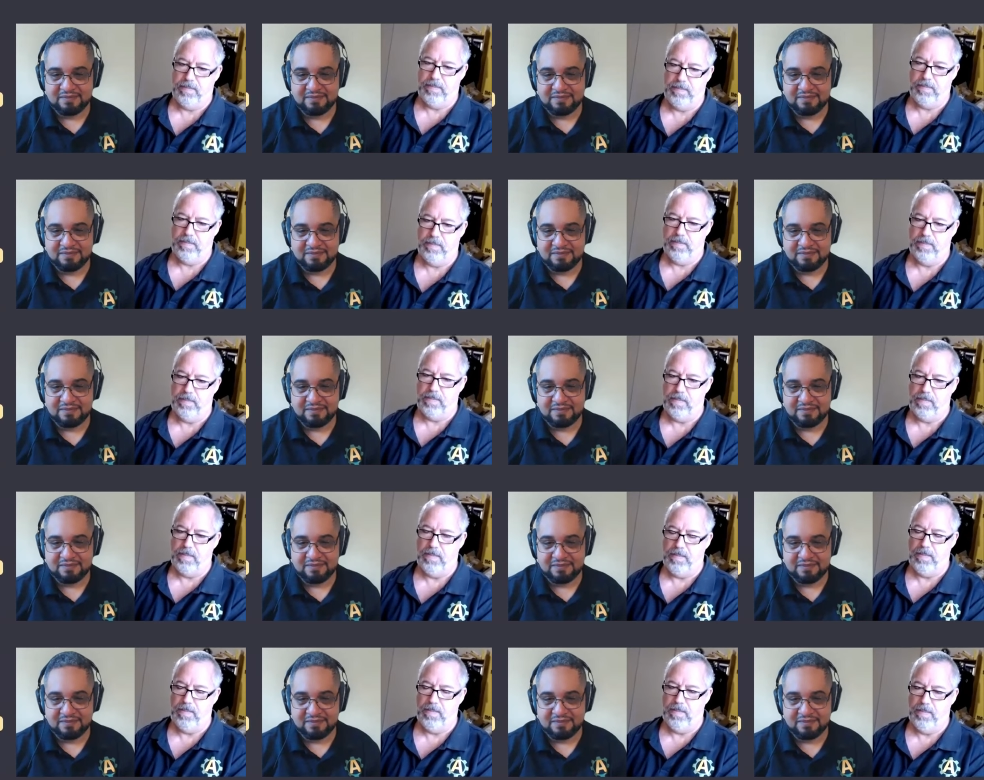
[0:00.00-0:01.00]

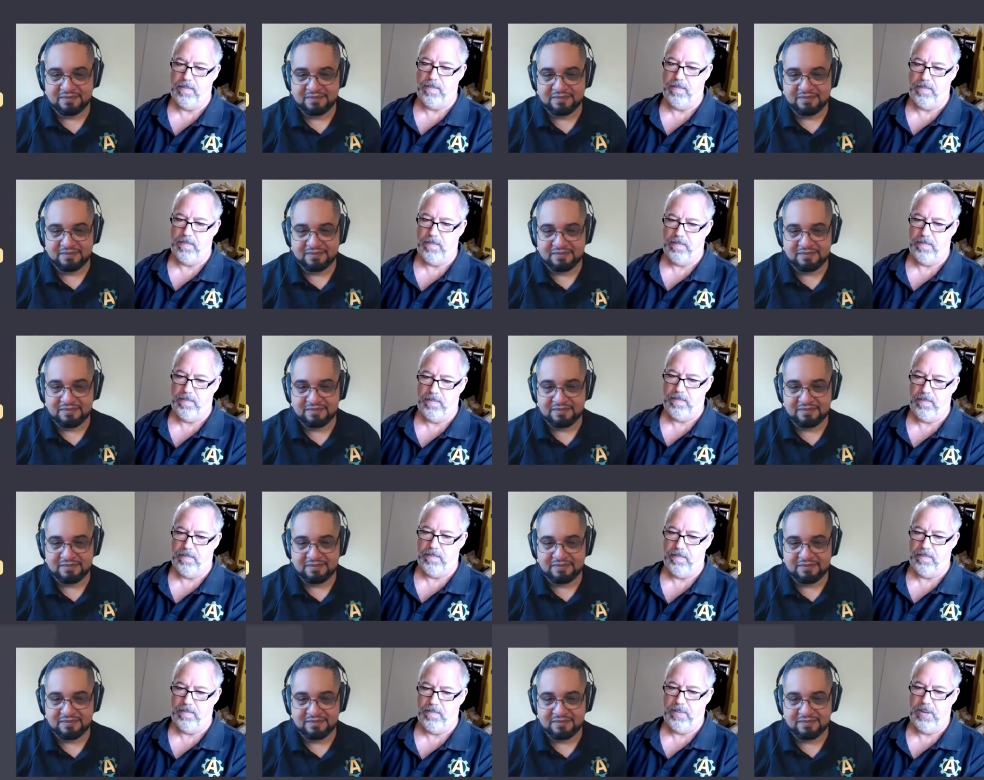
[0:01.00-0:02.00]

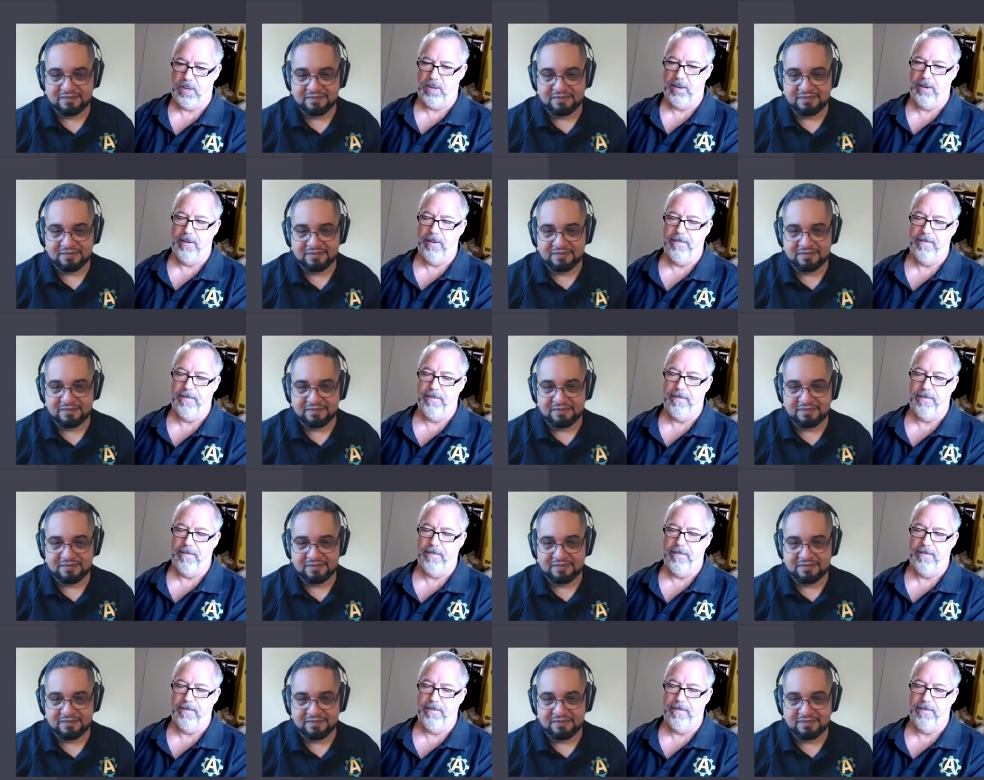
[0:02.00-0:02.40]
No one is speaking in this clip.